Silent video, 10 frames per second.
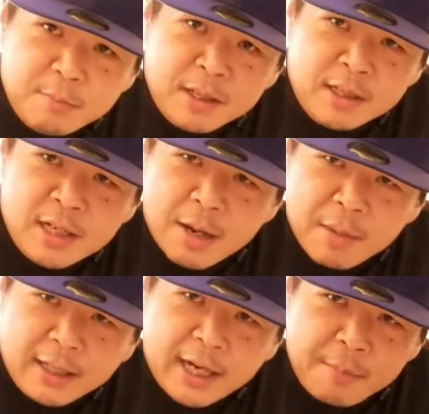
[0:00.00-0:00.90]
been a
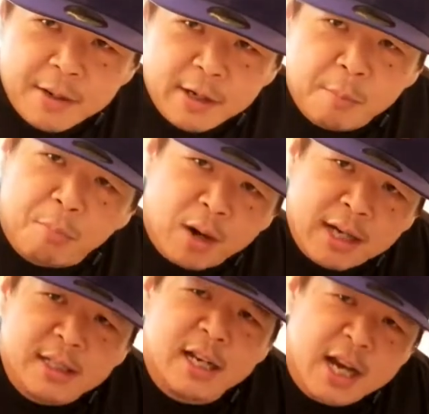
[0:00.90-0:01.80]
time I came in here and
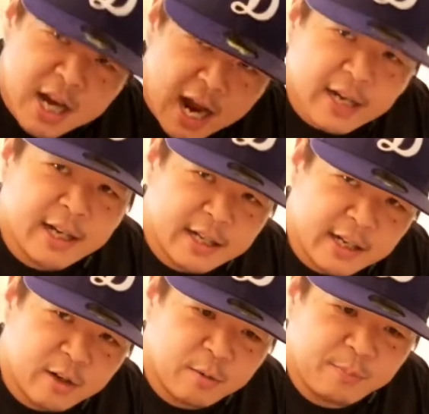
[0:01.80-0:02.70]
Brian's not in
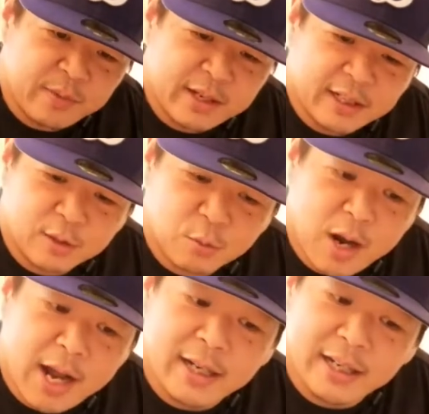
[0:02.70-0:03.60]
here. Because
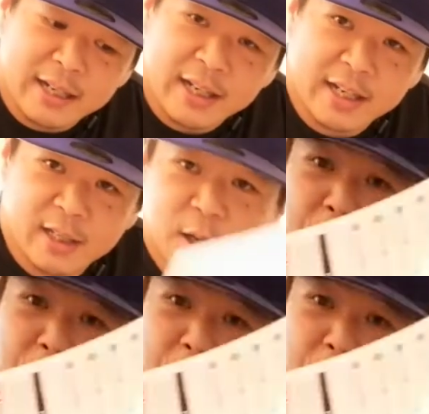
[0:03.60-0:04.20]
why? He is the